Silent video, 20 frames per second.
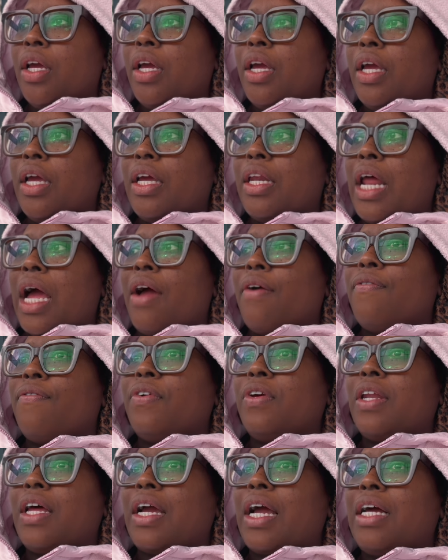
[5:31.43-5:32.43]
And I
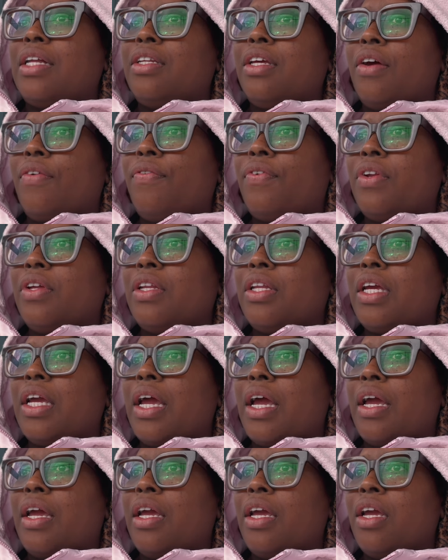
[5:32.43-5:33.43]
feel like I definitely
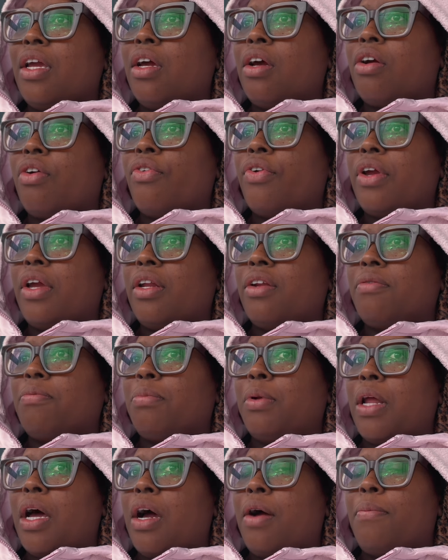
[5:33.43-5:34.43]
had hit a creative
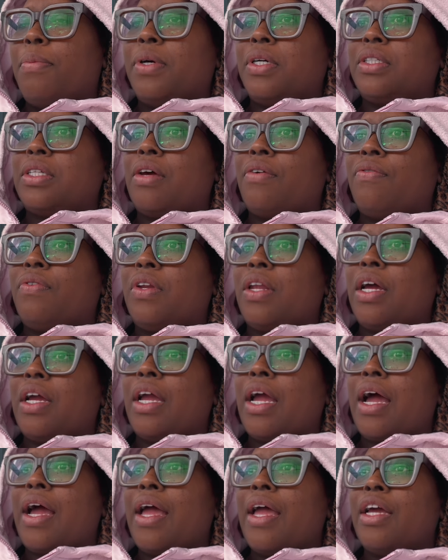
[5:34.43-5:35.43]
block because I feel
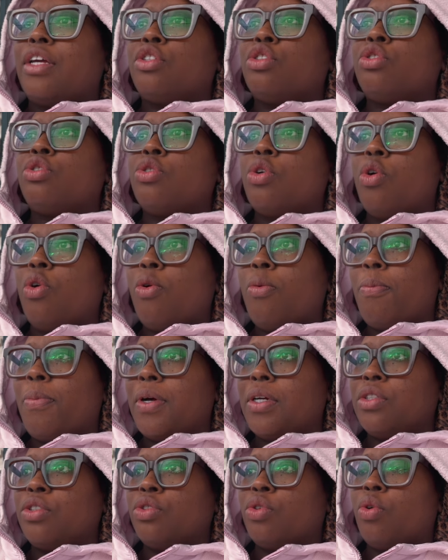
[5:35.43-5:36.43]
like I had so
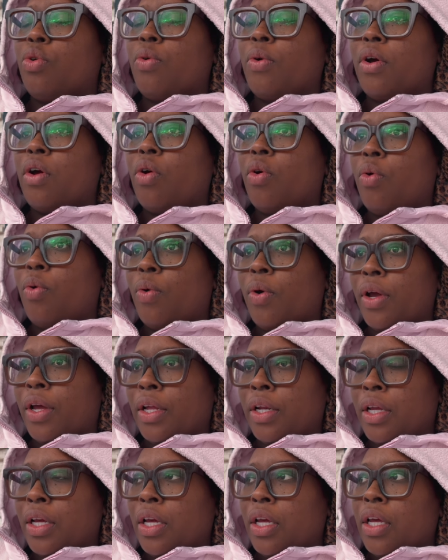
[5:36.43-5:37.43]
much going
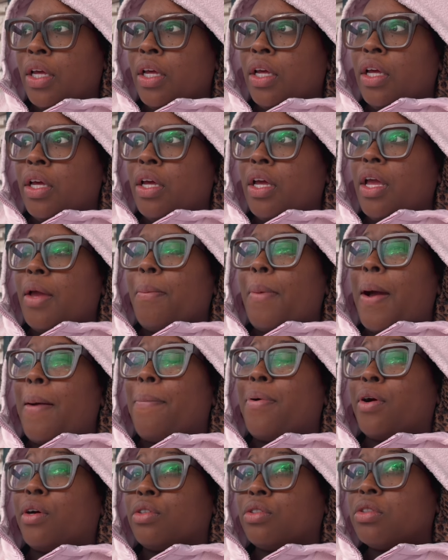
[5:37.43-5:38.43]
on in my
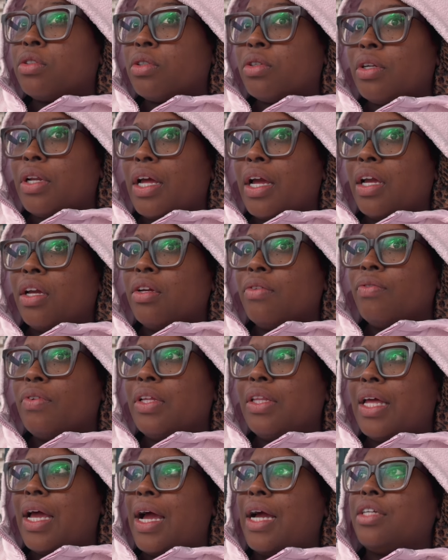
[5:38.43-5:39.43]
personal life
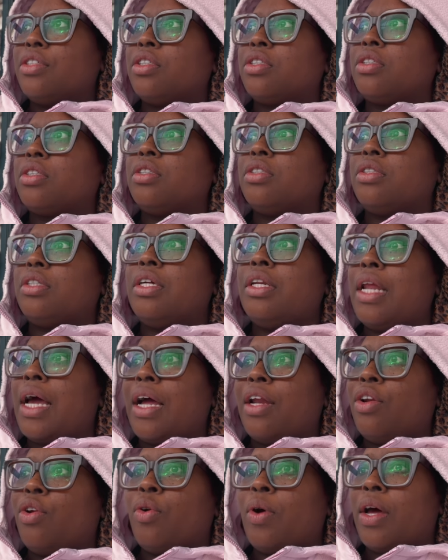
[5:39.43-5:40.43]
that I just did
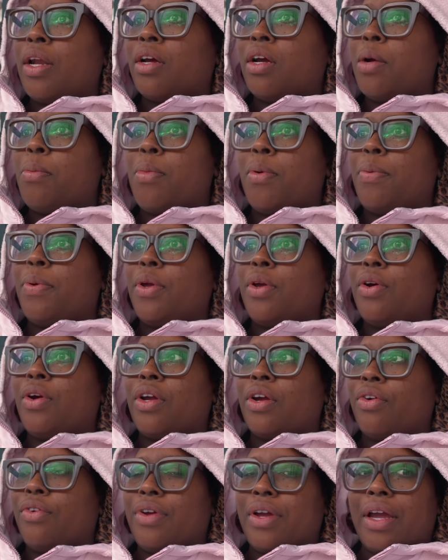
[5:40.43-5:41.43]
not know how to come up here
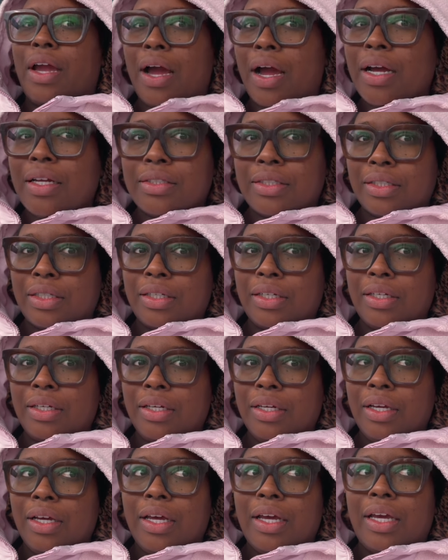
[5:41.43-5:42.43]
and create content.
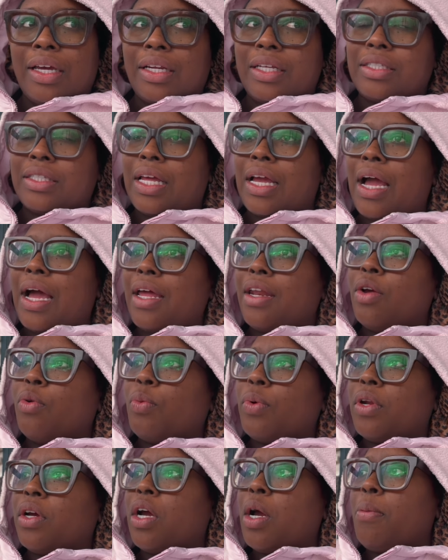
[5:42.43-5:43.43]
And it's like I didn't
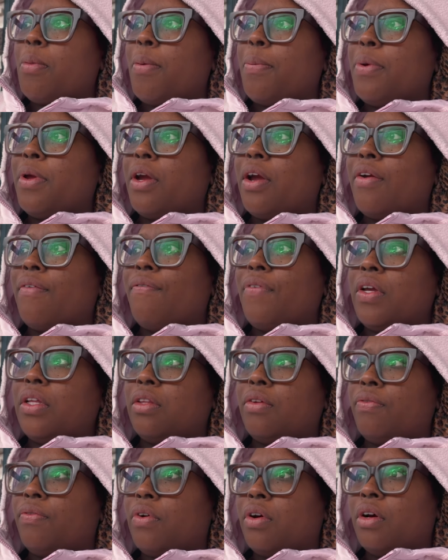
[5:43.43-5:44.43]
want to come up here and fake
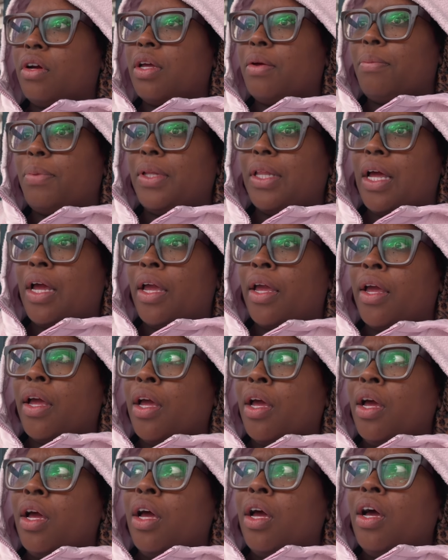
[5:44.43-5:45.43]
the funk and be like,
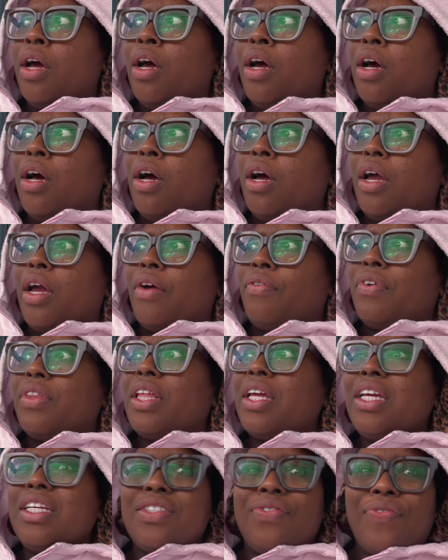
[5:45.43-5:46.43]

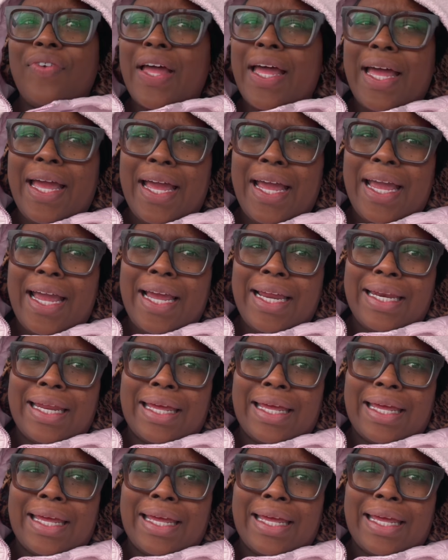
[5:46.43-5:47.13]
everything is fine.